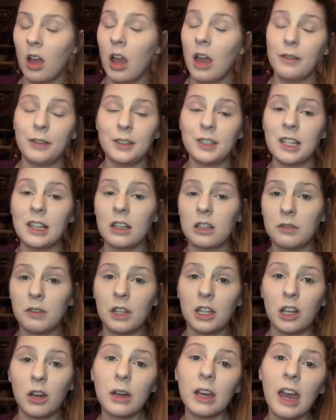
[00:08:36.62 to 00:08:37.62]
If you see this
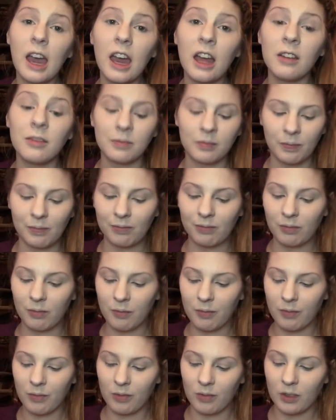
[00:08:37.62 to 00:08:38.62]
video again,
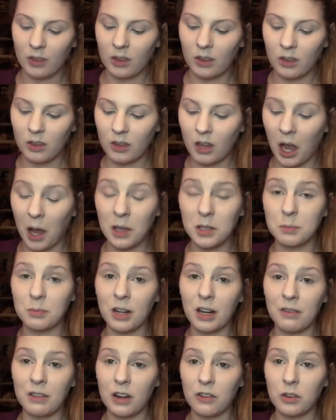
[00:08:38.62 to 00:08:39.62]
I was
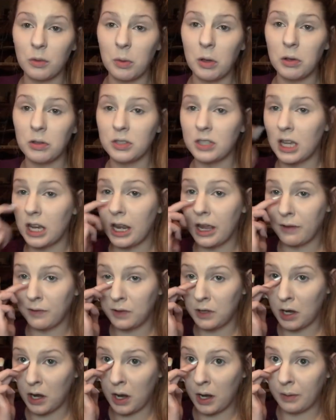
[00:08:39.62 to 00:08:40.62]
brave enough to post it. If
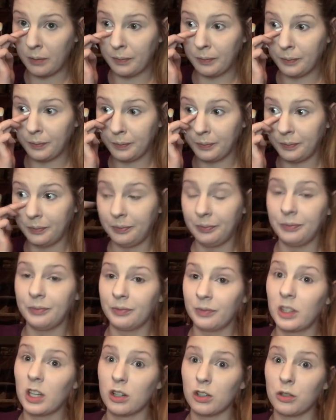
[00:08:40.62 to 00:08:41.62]
not,
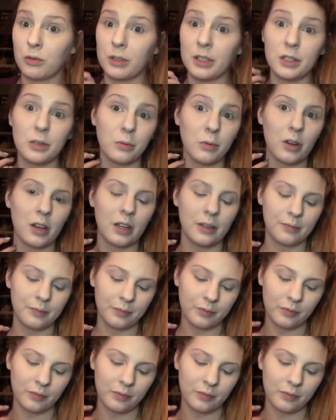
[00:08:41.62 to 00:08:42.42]
there's a reason why.